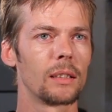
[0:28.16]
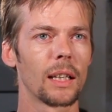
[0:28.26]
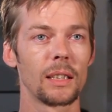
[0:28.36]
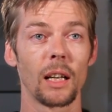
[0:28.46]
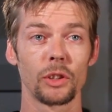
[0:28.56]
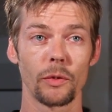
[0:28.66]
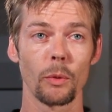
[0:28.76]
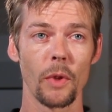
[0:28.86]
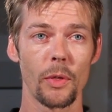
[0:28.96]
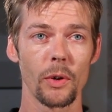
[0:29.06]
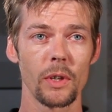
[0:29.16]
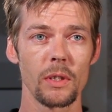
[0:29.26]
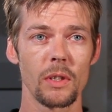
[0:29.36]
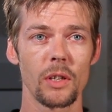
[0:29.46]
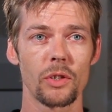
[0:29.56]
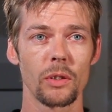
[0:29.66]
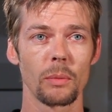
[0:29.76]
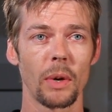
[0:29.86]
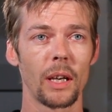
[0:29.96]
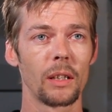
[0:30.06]
technology from the 30s that Shure
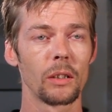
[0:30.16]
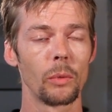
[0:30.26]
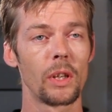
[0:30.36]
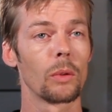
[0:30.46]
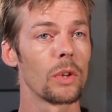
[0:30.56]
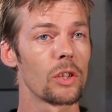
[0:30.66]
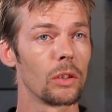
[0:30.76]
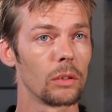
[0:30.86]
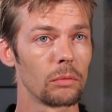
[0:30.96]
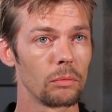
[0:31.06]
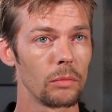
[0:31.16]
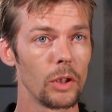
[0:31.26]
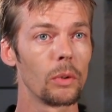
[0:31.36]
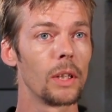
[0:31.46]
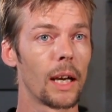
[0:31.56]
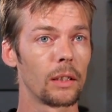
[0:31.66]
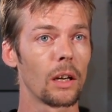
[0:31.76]
pioneered with the original Unidyne